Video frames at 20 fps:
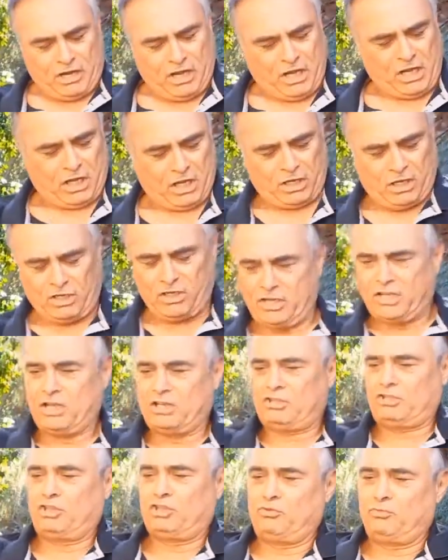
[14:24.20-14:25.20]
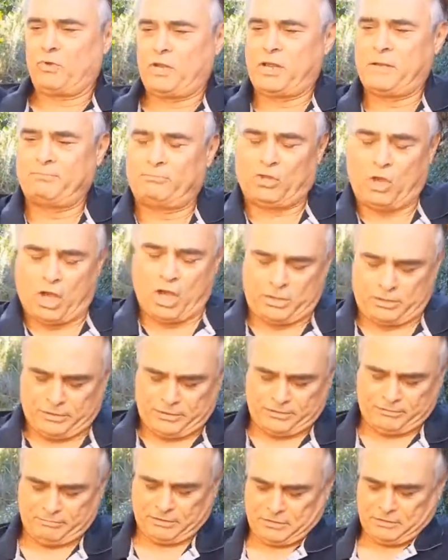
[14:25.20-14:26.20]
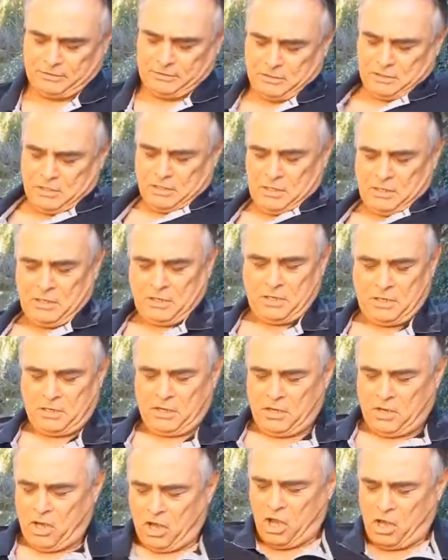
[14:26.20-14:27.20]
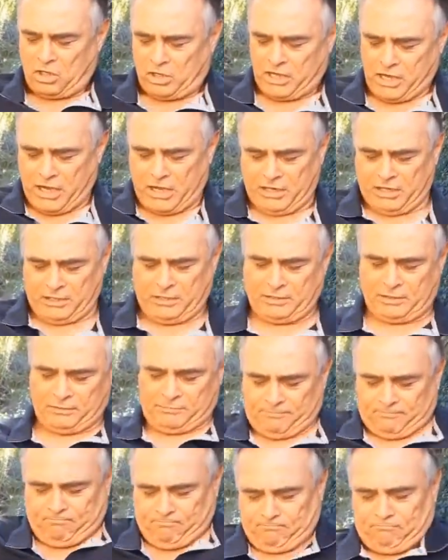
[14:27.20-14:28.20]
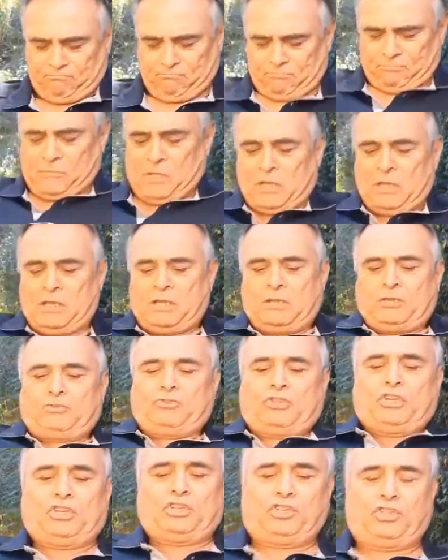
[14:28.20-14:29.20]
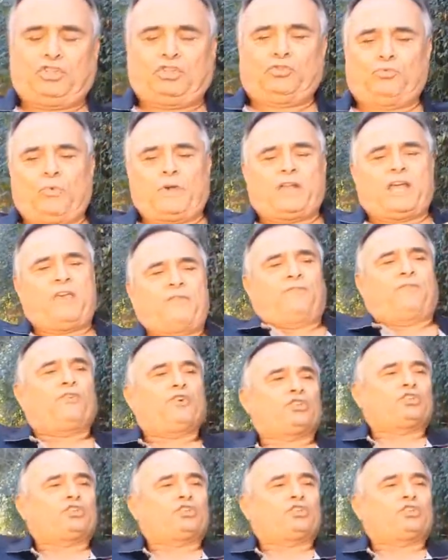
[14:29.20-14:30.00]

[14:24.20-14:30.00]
Right here. This is what I'm talking about. Okay. This is when I